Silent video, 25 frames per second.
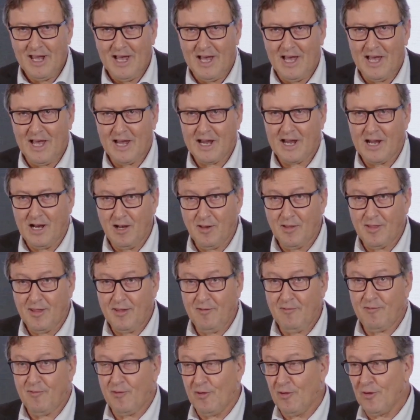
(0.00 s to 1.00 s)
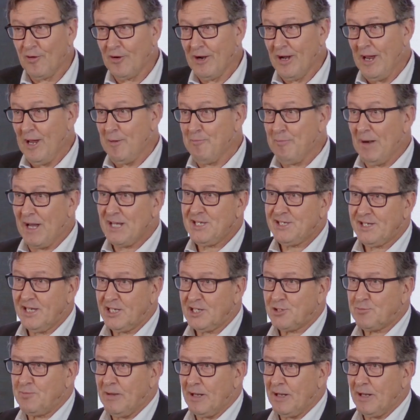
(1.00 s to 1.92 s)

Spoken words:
and healthy for budgets,